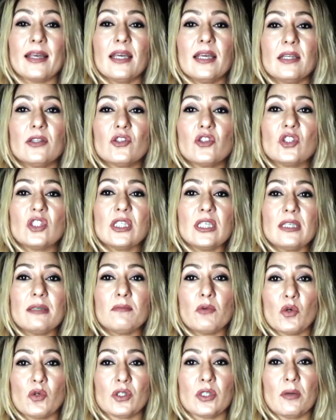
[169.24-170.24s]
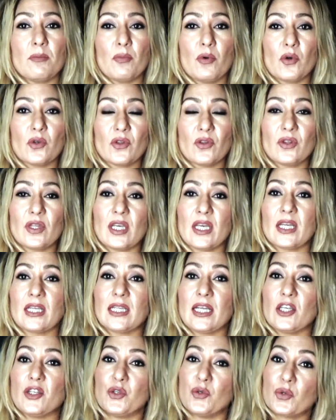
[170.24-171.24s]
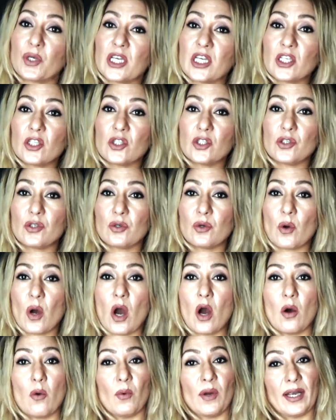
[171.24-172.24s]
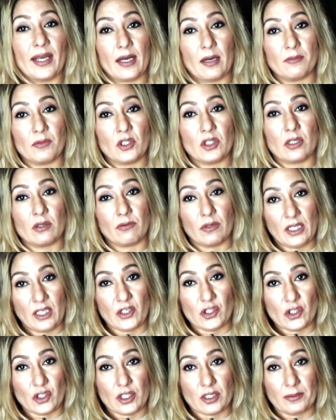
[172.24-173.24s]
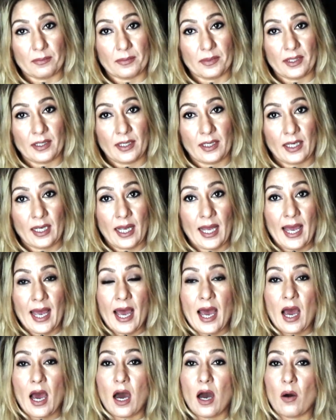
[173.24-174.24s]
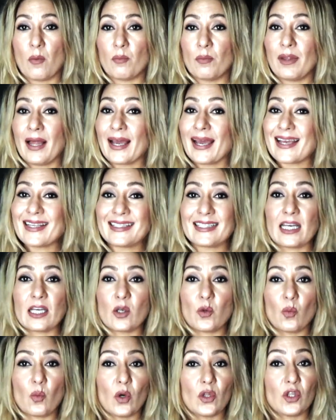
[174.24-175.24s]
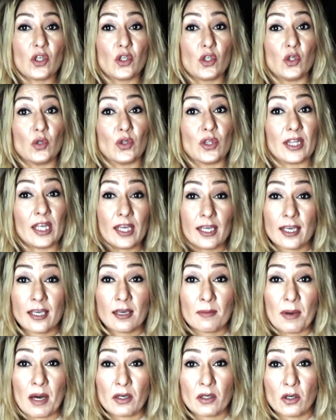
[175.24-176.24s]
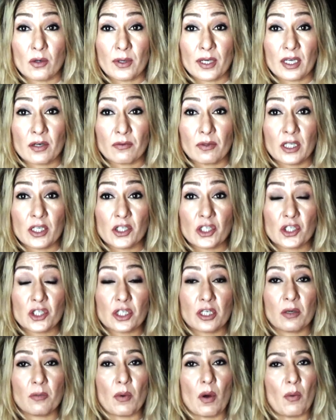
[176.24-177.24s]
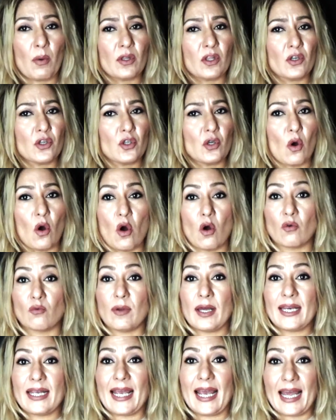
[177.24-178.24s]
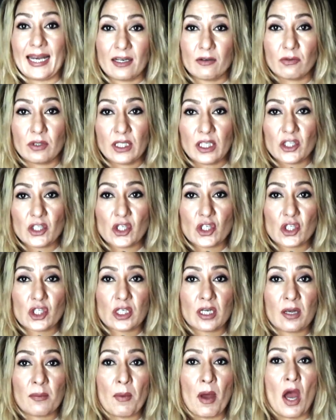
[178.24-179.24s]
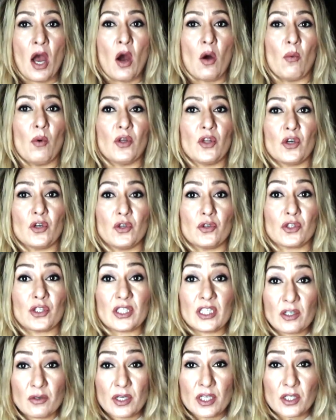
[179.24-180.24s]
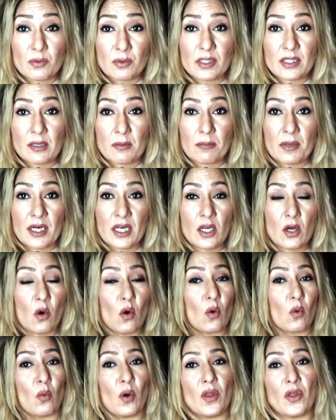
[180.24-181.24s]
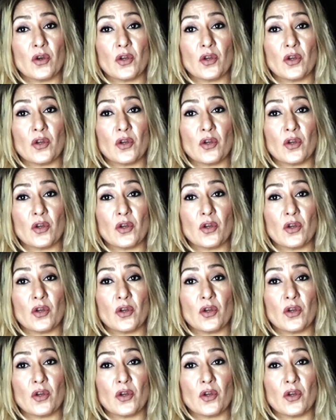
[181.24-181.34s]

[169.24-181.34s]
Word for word: is the most important thing that you can do when it comes to relationship. Um, like I said, whether you're thinking about going in a relationship, whether you're already in a relationship, whether you're serious with somebody, or whether